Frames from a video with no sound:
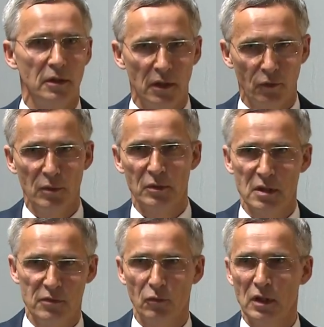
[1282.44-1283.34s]
agreement
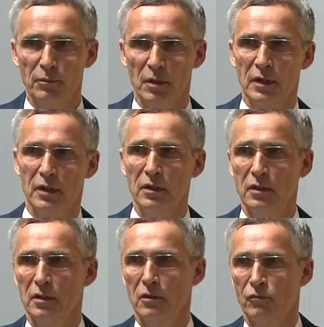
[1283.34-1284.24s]
is fully implemented
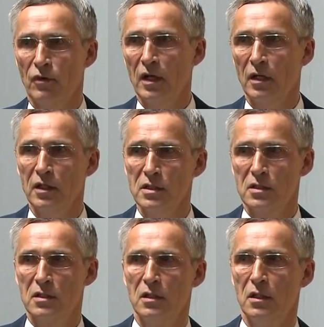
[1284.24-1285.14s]
or
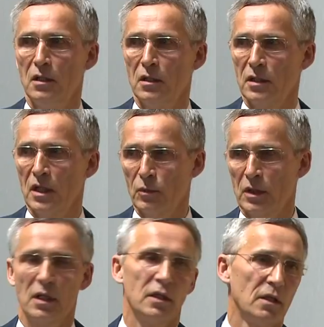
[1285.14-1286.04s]
finalized, then we
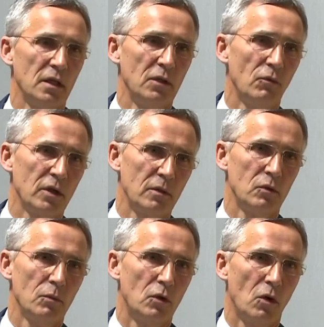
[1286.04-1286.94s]
can invite them
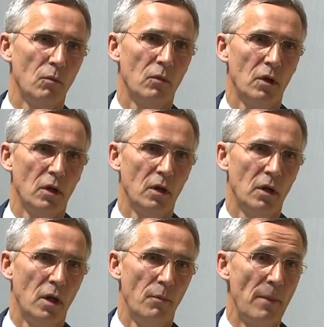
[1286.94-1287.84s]
to become
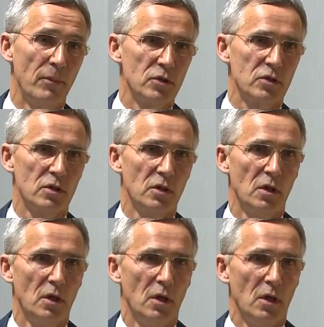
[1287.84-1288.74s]
members.
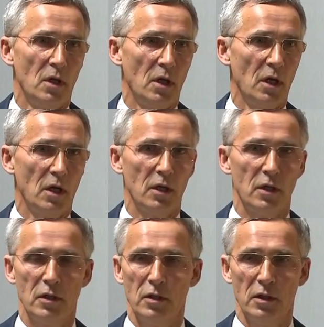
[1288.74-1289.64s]

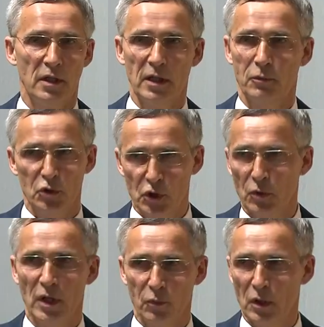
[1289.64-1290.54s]
And that will show
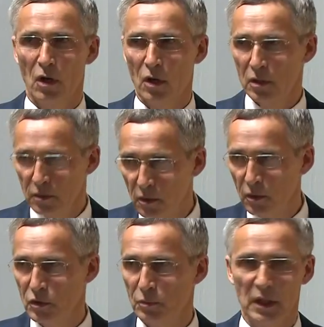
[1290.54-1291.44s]
that we are
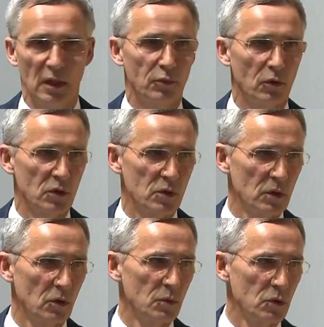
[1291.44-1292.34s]
also making progress when
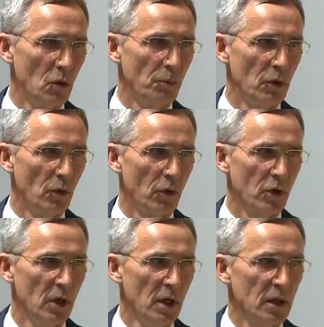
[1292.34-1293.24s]
it comes to open door.
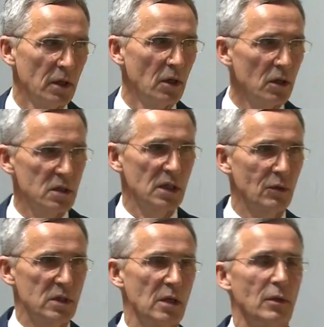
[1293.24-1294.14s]
The last thing I
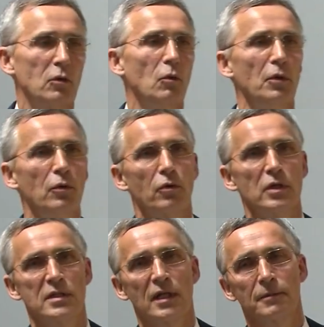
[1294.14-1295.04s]
will say about open door
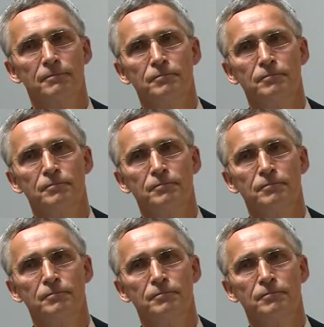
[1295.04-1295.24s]
is that